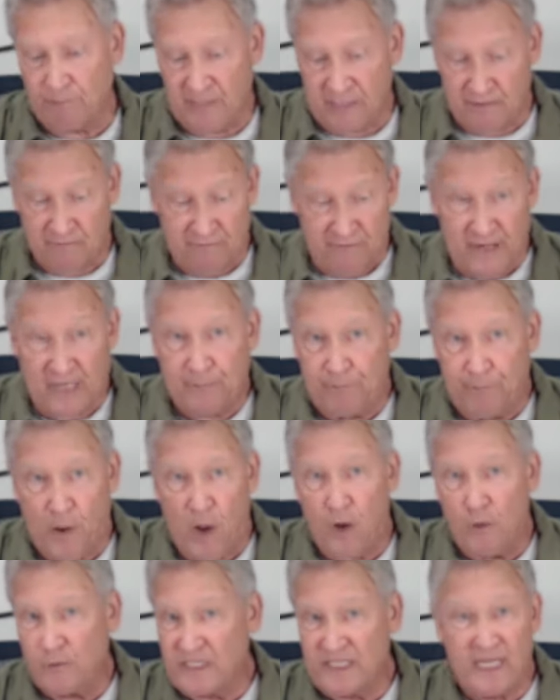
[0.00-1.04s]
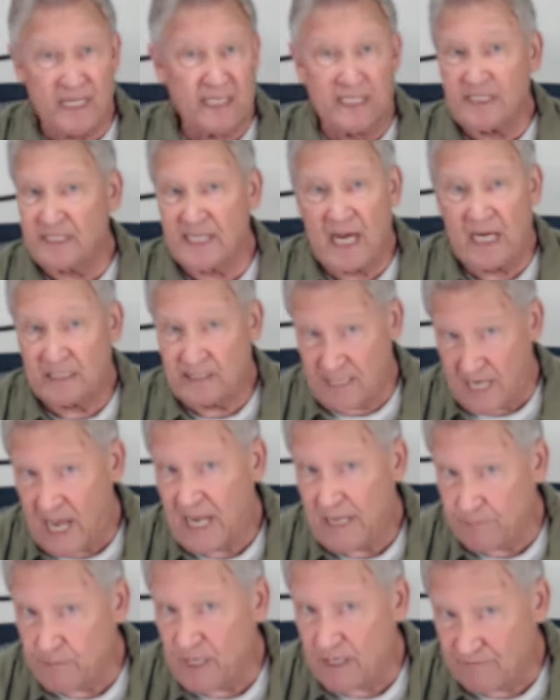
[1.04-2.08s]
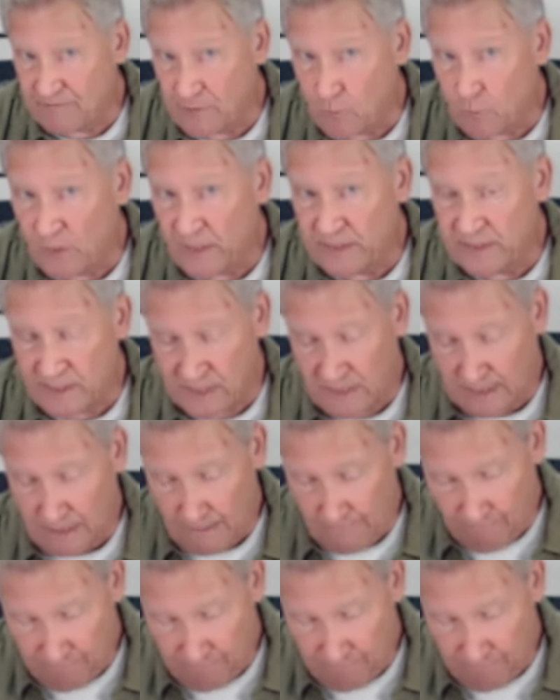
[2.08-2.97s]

In effect, Paul is saying it's not time yet, for one thing.